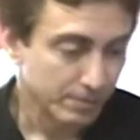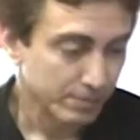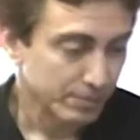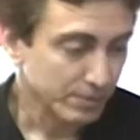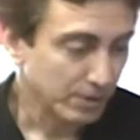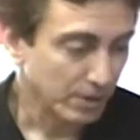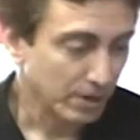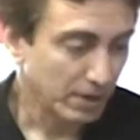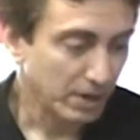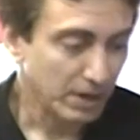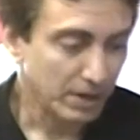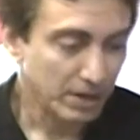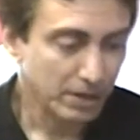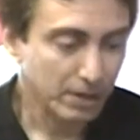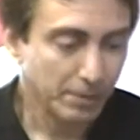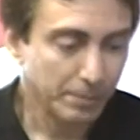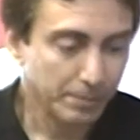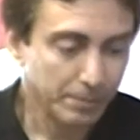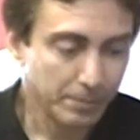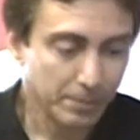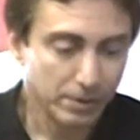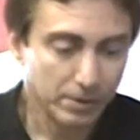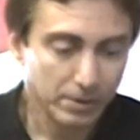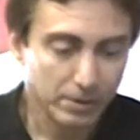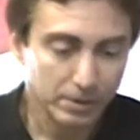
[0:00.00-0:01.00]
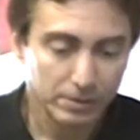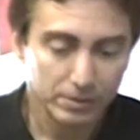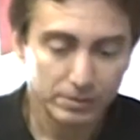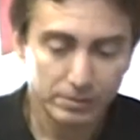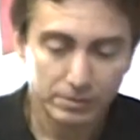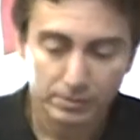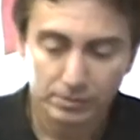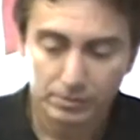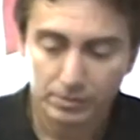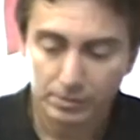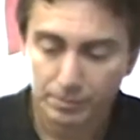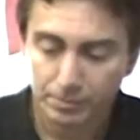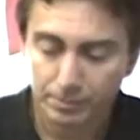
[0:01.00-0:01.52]
It's going to end up. Uh,
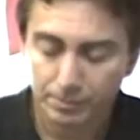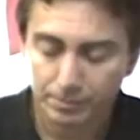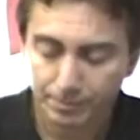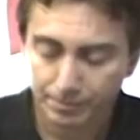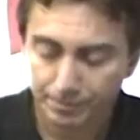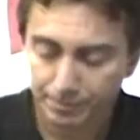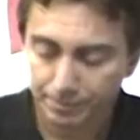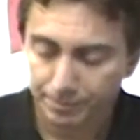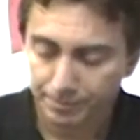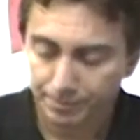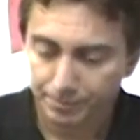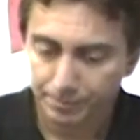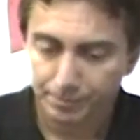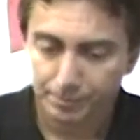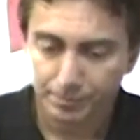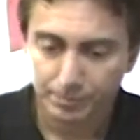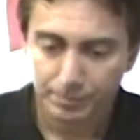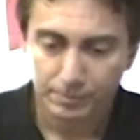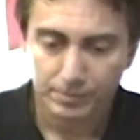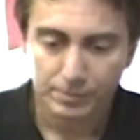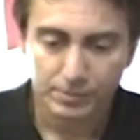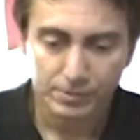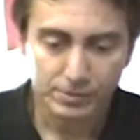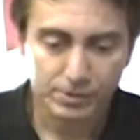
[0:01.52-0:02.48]
Freedom!